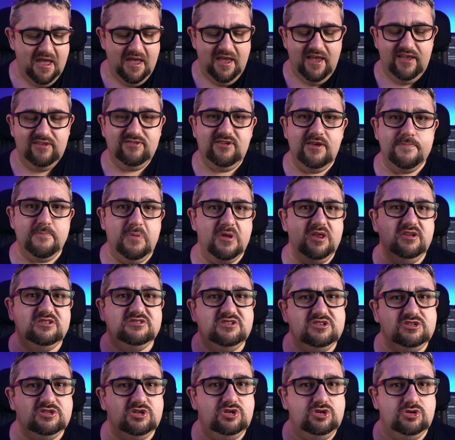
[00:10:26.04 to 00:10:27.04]
is the ability
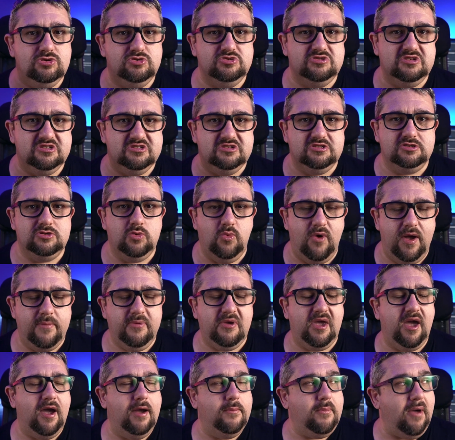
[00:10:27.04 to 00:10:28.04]
to use this as a
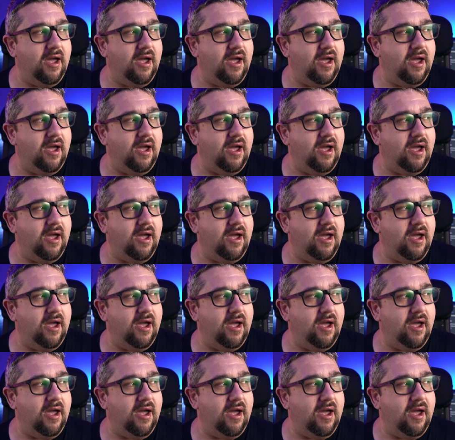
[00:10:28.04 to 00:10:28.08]
webcam.